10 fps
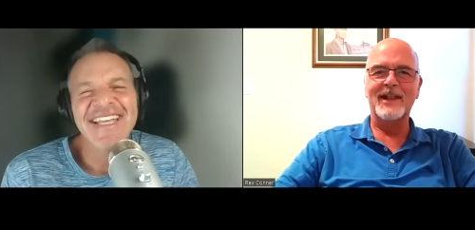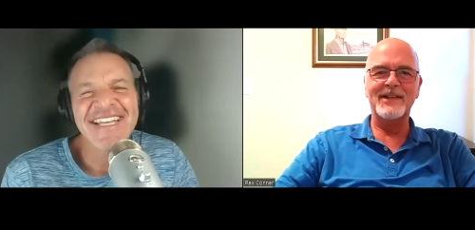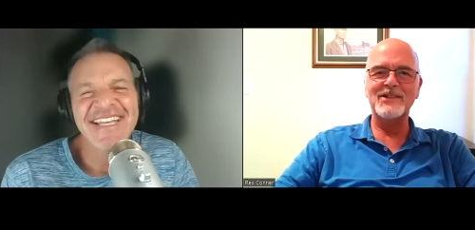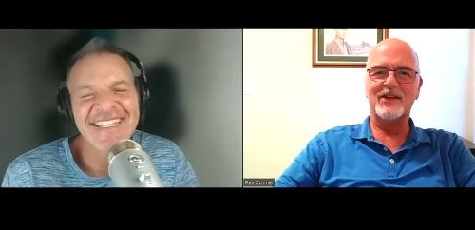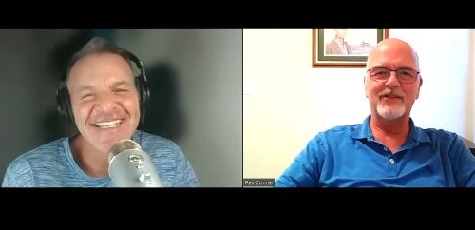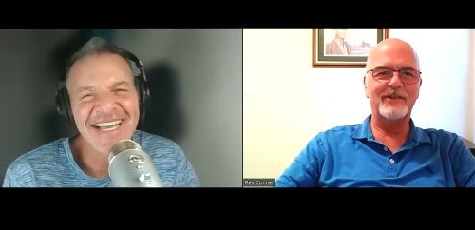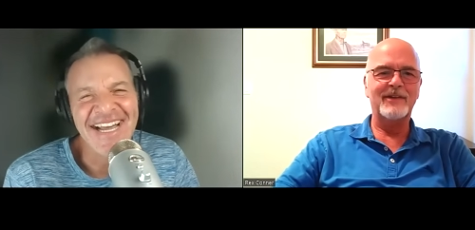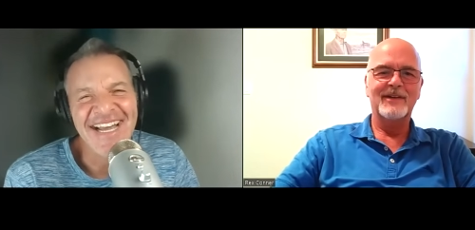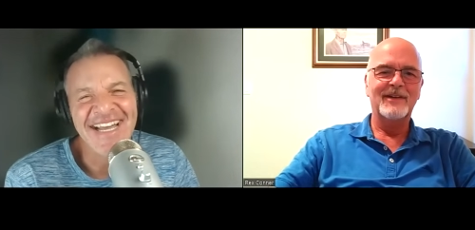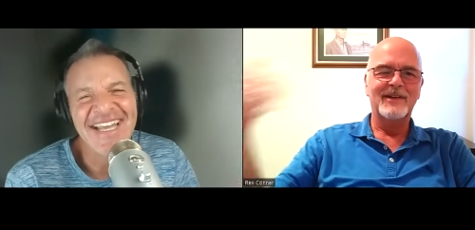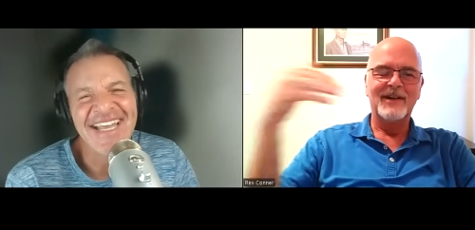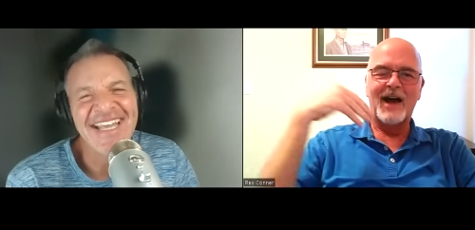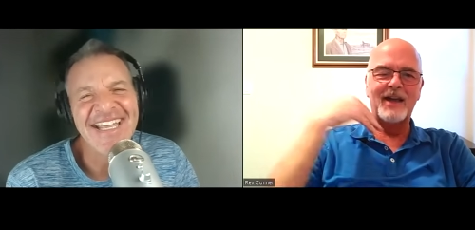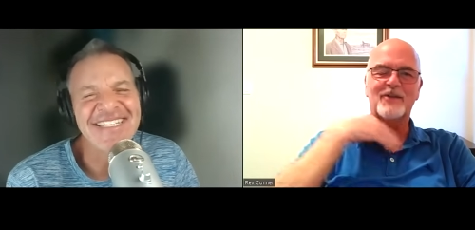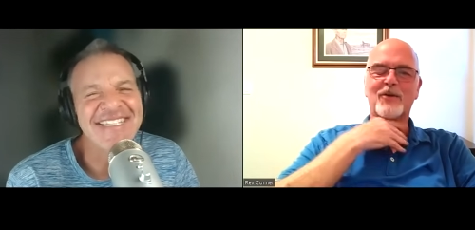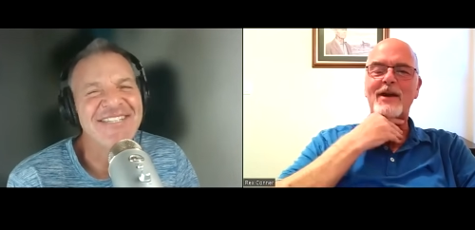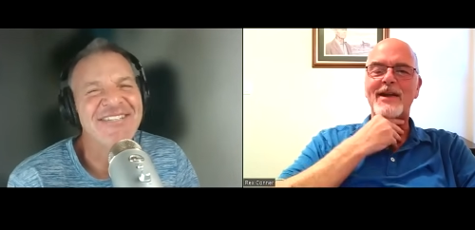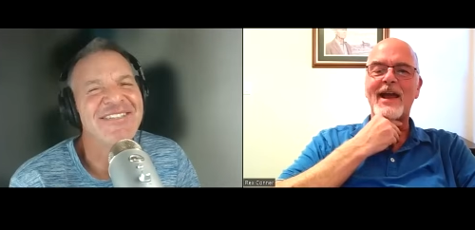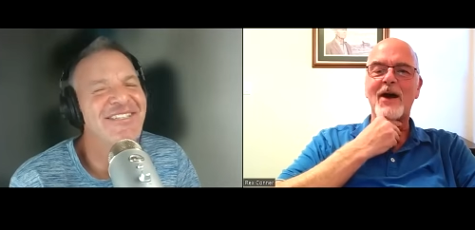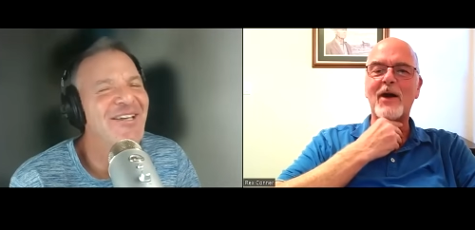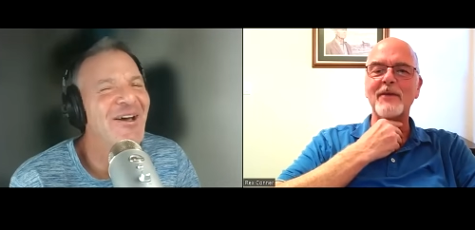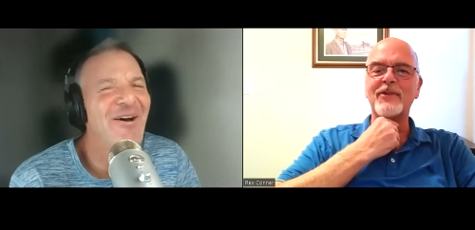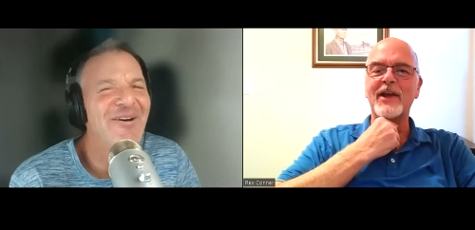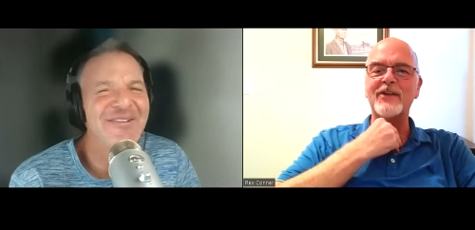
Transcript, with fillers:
Speaker 1: It's right now. I'm